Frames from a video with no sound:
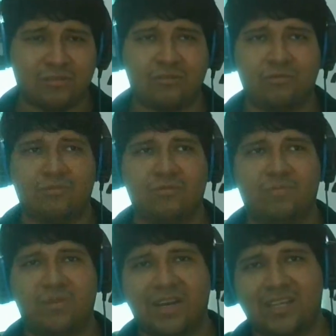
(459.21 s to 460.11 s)
to
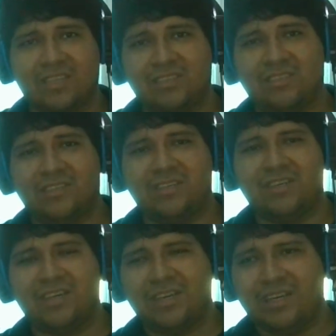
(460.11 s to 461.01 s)
practice the
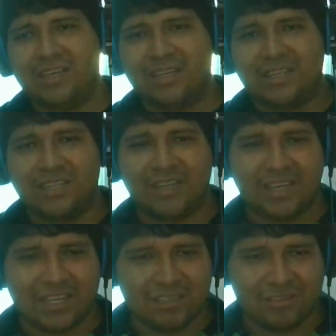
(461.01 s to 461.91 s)

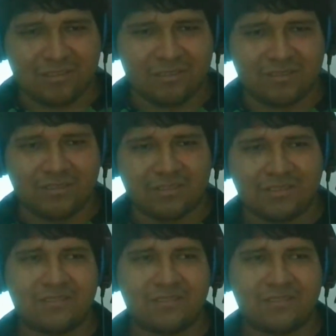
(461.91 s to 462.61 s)
lesson.